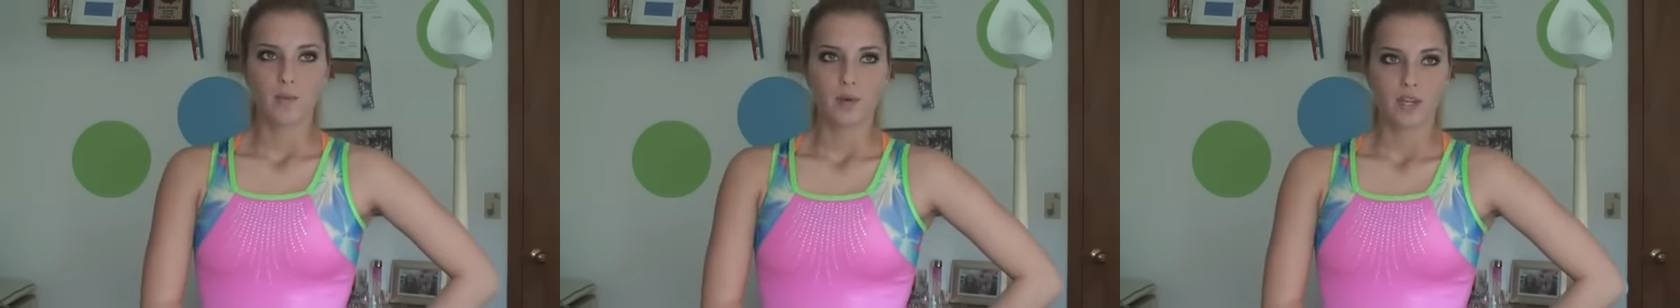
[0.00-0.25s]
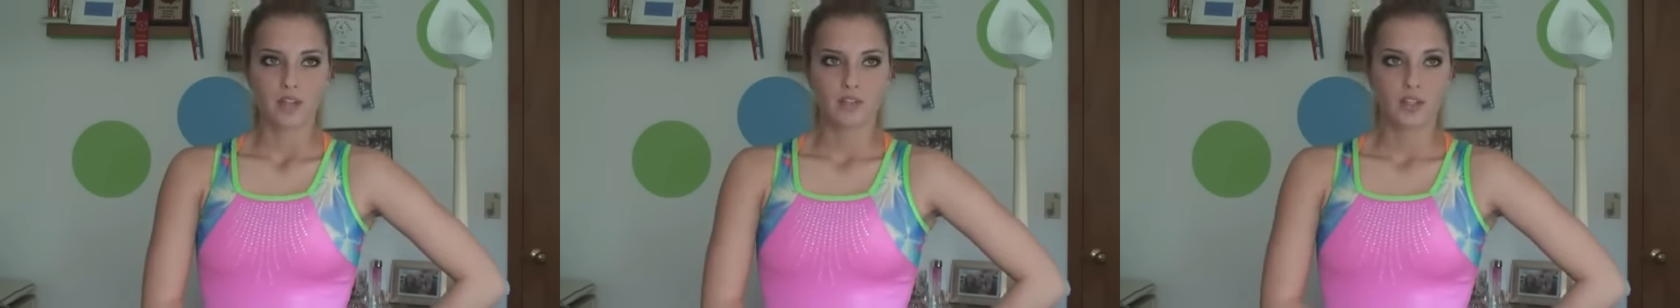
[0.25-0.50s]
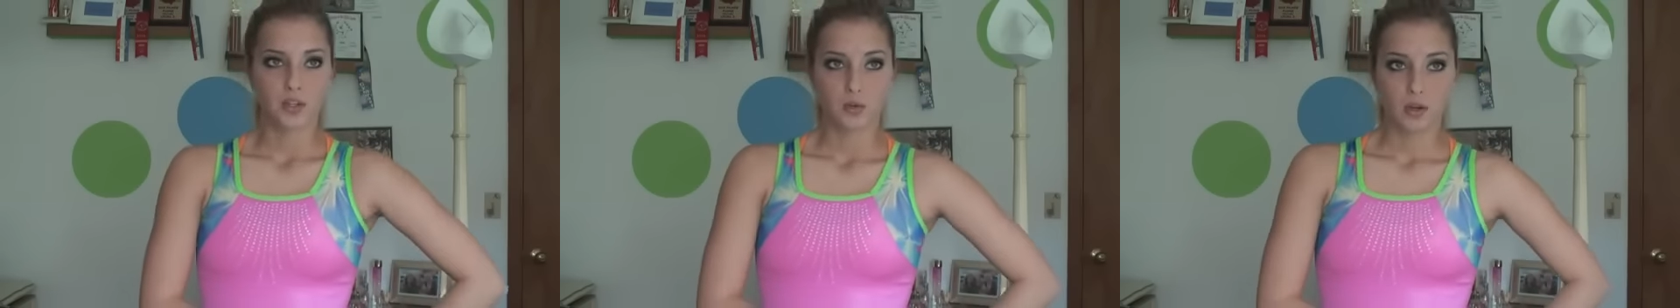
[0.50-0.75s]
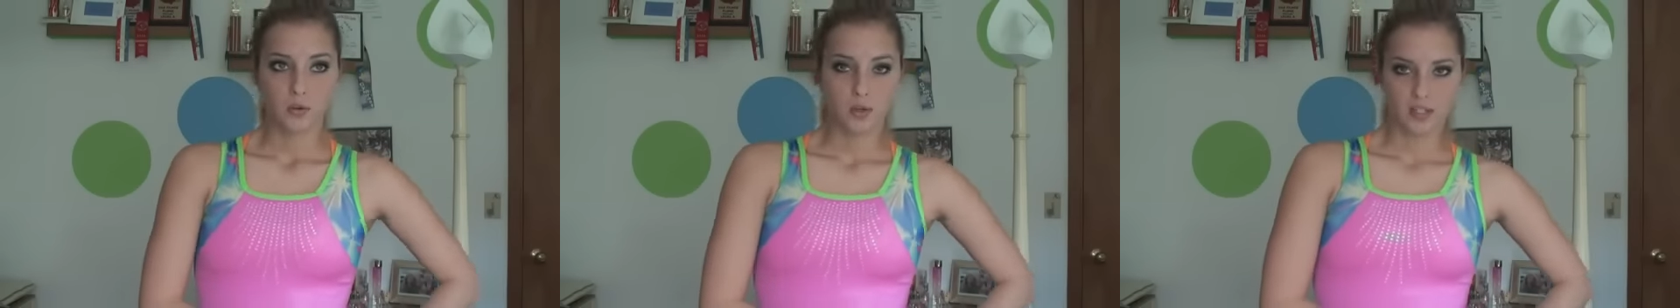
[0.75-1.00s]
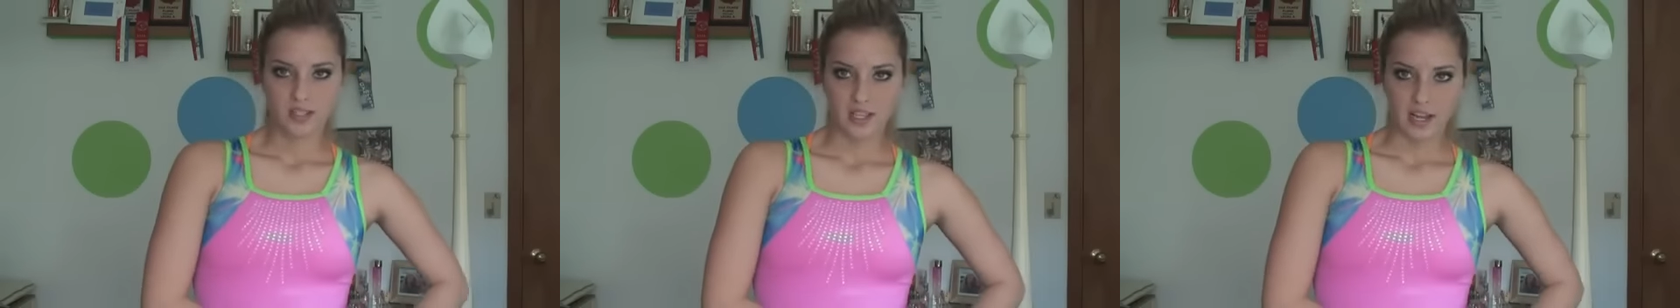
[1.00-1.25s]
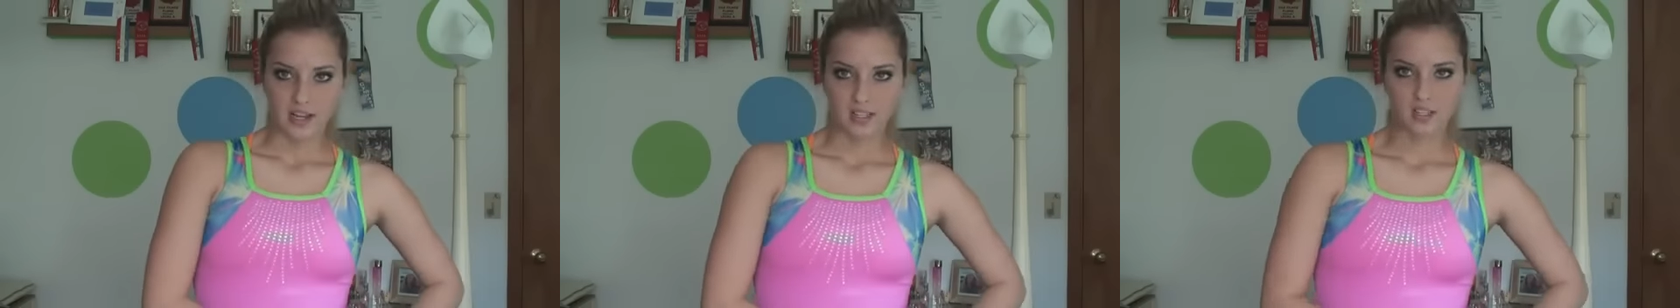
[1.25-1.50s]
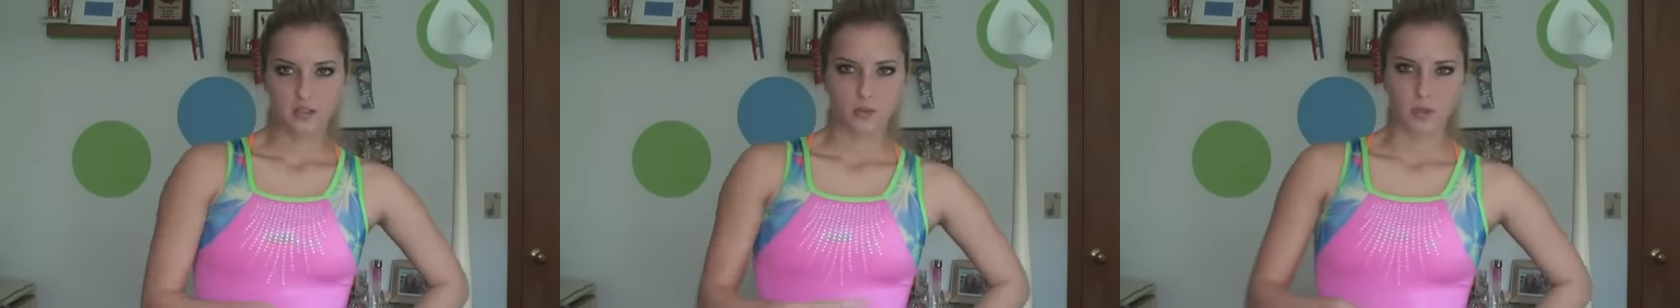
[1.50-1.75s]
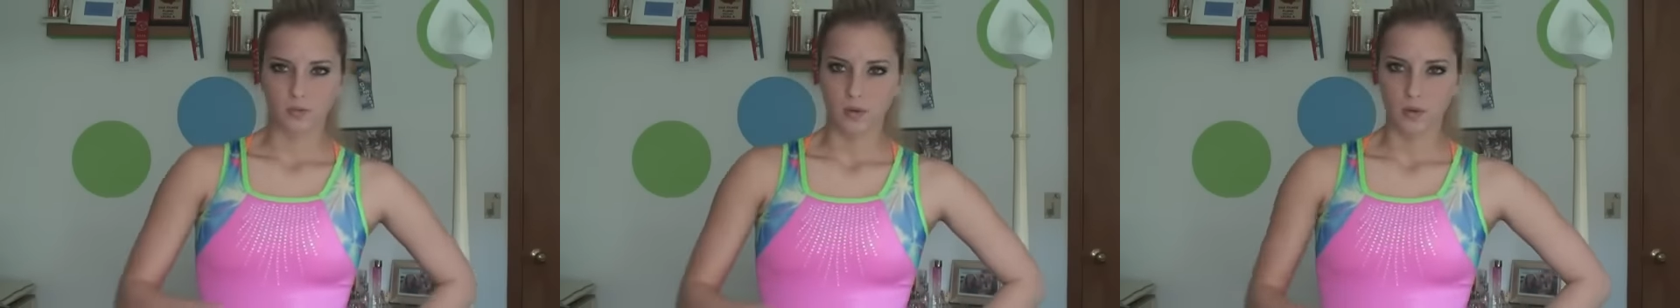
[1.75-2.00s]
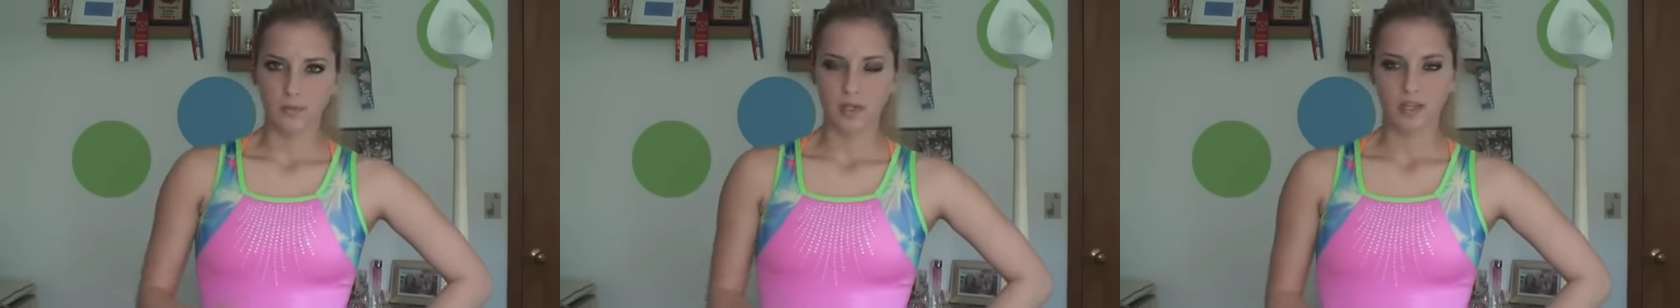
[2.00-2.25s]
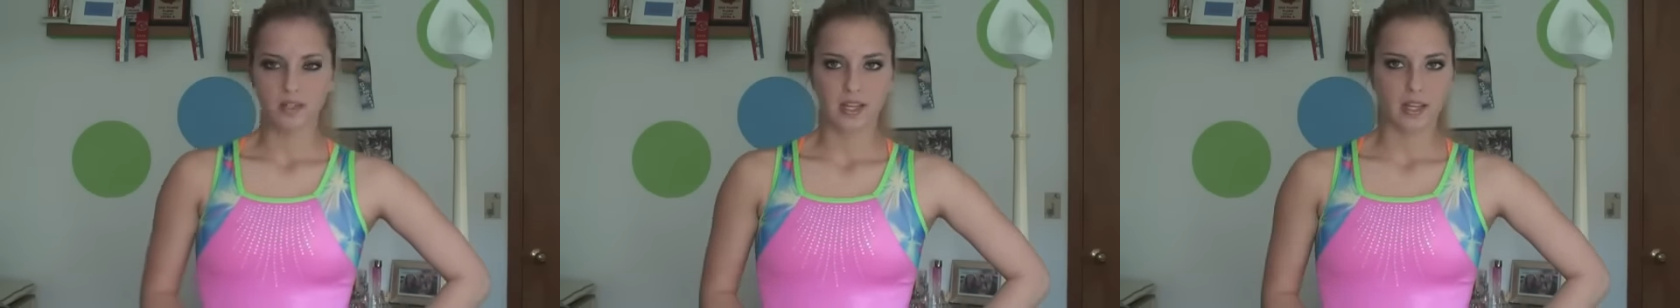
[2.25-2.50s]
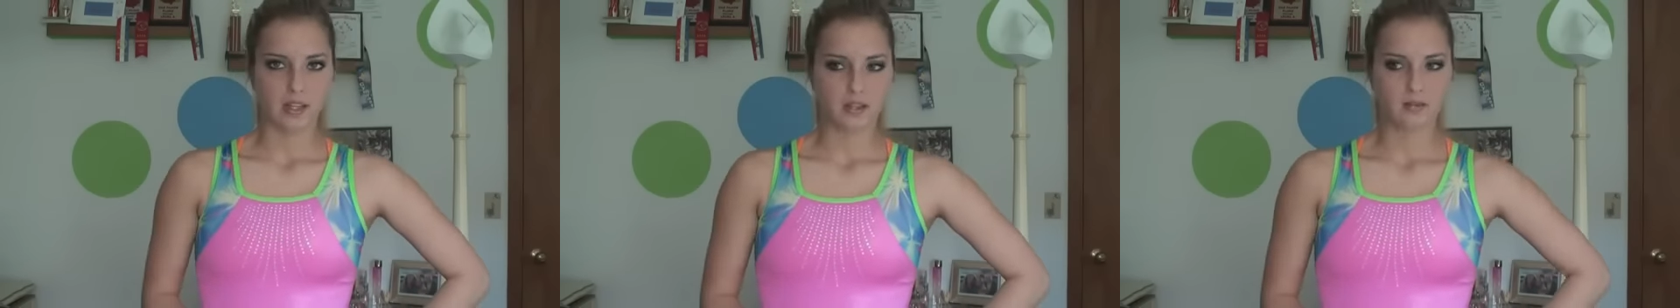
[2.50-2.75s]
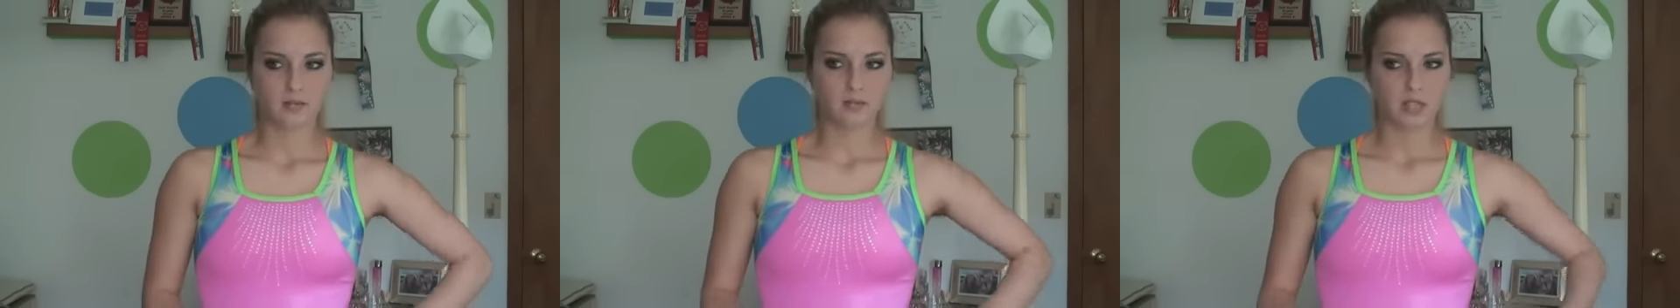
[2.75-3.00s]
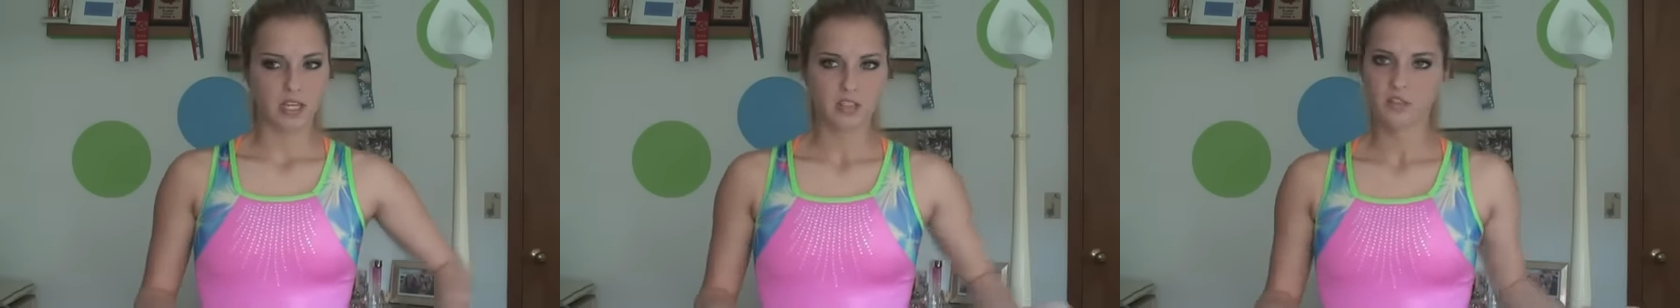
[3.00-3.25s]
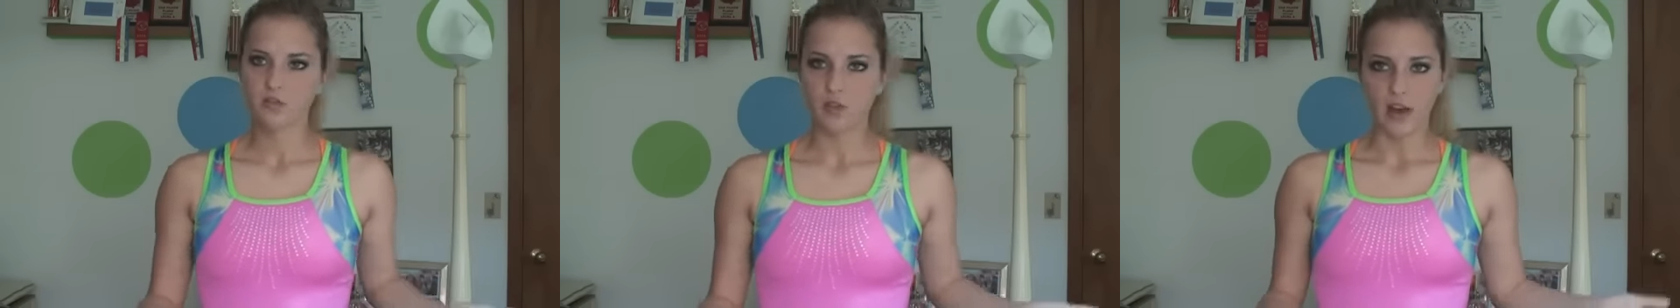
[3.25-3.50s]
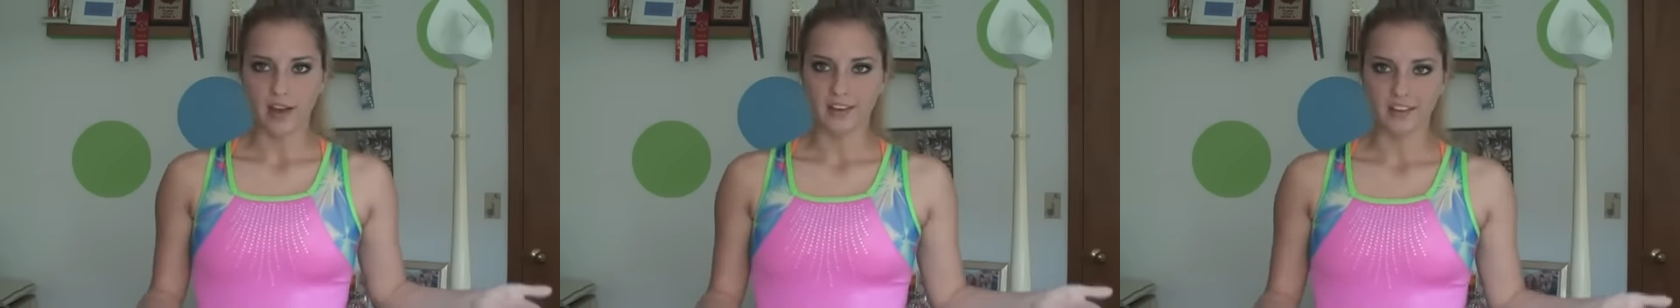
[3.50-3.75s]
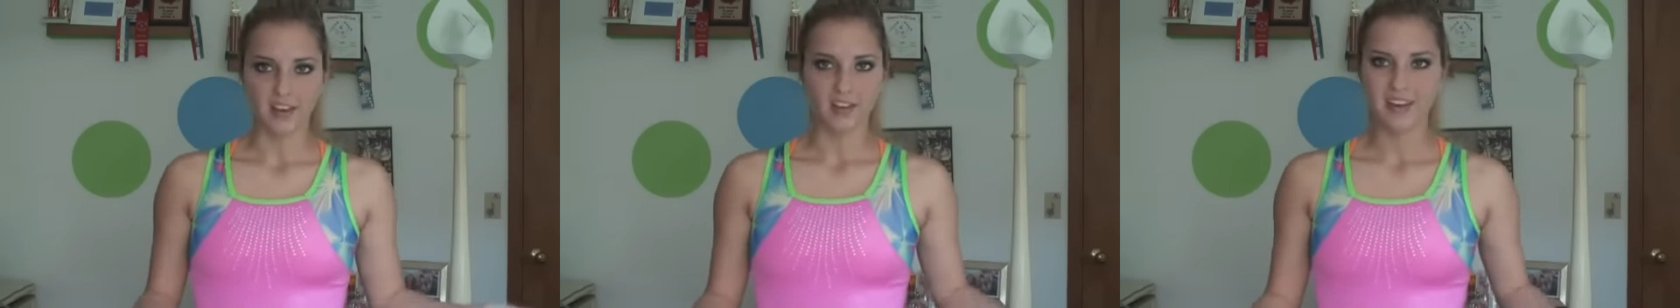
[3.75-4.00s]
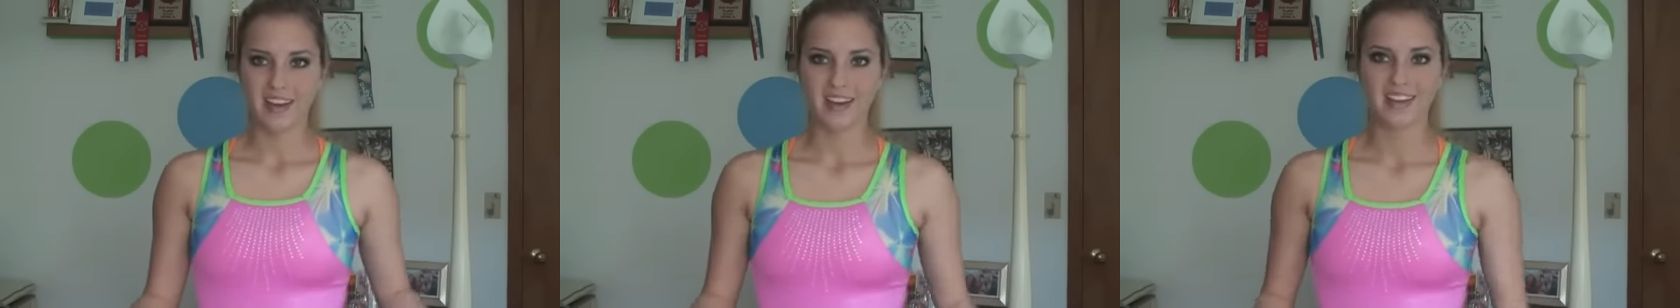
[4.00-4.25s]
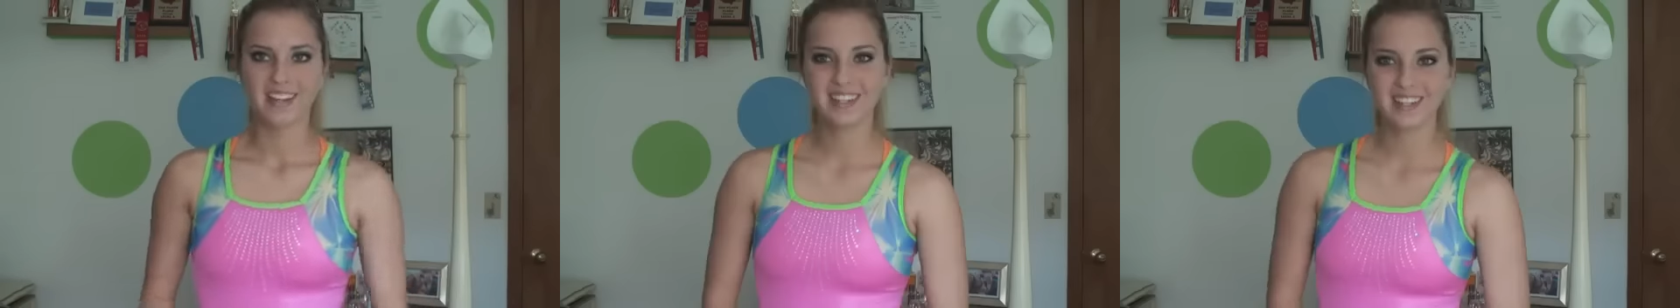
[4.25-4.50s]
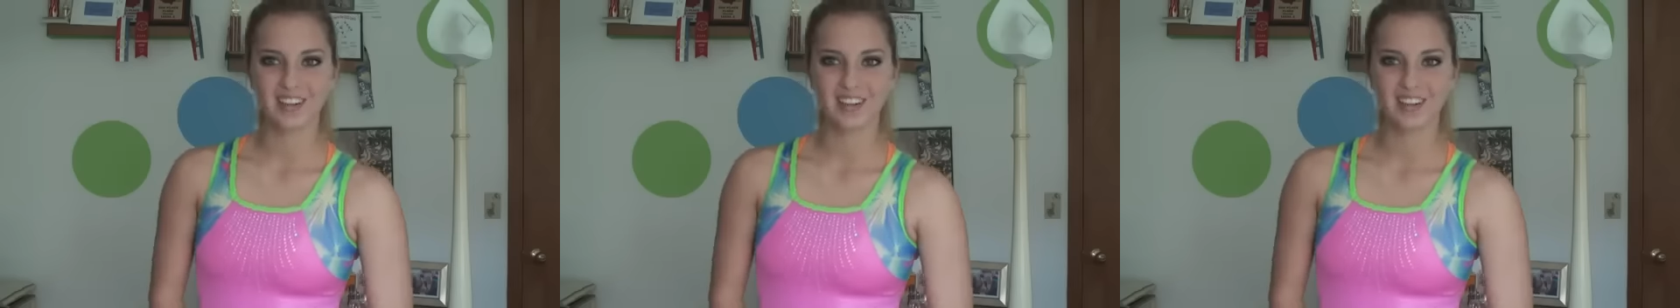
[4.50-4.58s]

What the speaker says: But if you do want to wear socks to warm up in, like, that's fine. Go ahead.